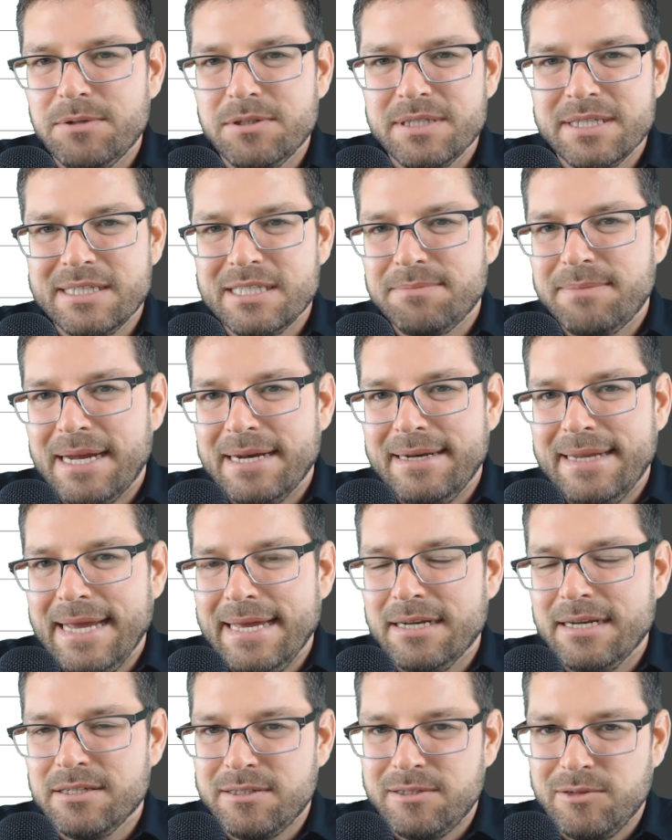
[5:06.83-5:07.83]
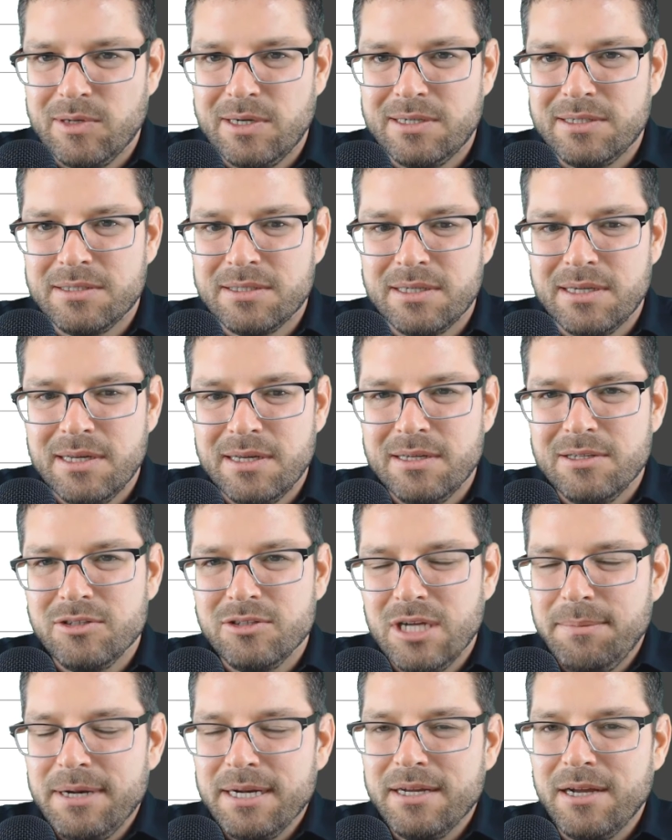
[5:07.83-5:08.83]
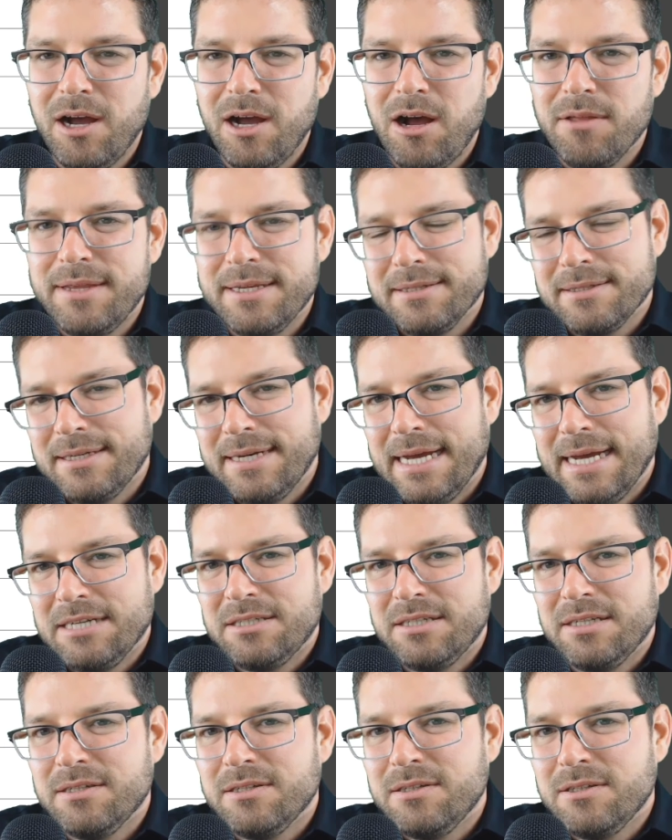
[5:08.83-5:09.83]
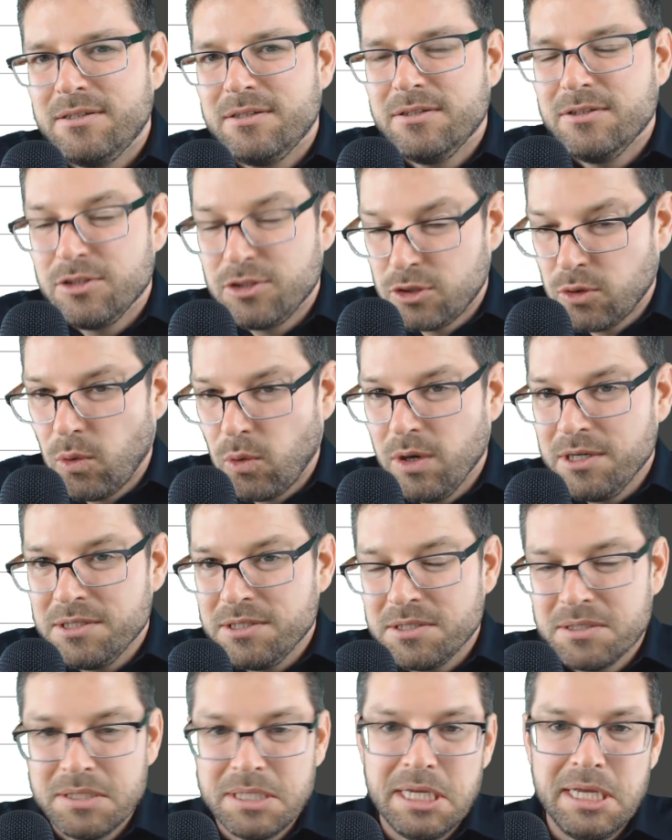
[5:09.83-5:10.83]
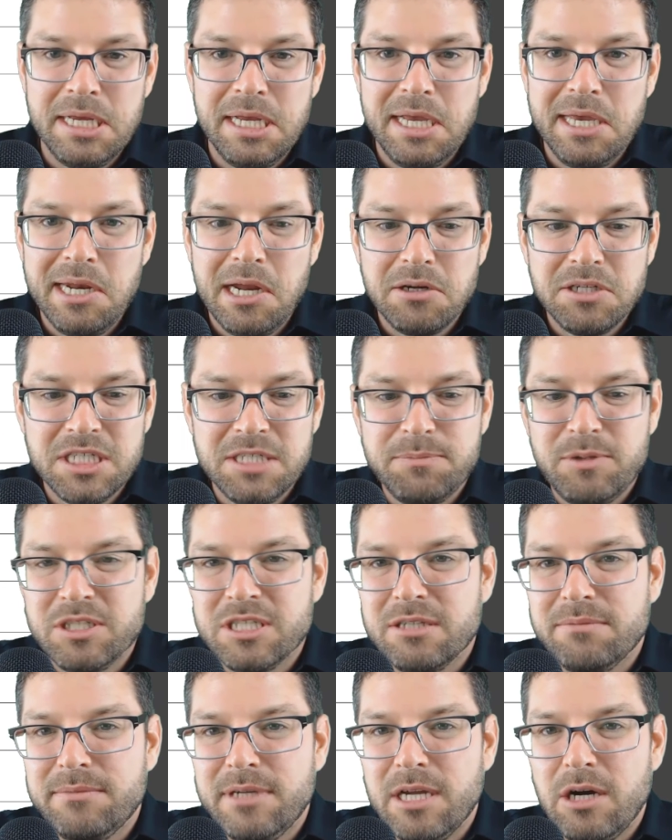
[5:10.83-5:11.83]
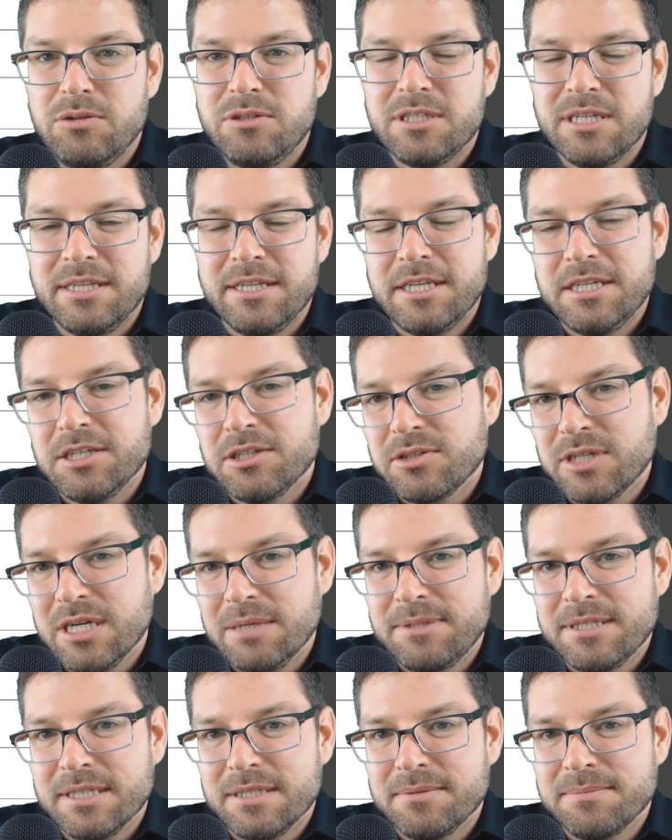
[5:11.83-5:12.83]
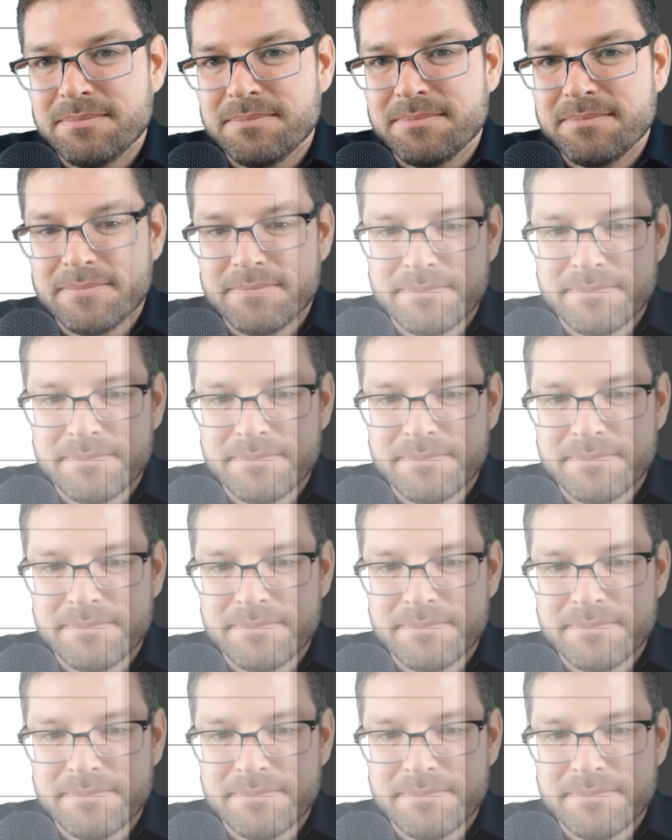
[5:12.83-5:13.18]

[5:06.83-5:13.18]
represents my data source. So I'm going to call this connection source, and I'll just put some notes in the description.